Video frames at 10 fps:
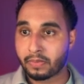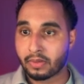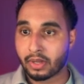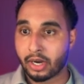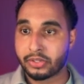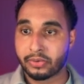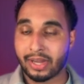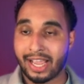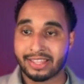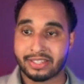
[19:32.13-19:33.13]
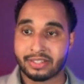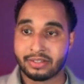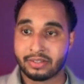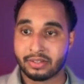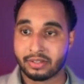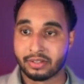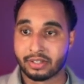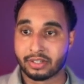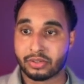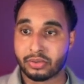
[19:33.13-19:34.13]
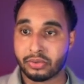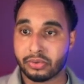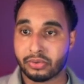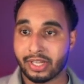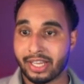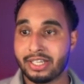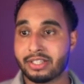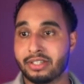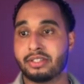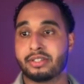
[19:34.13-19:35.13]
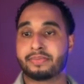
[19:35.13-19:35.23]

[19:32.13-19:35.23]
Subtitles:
how to add the tool to the agent.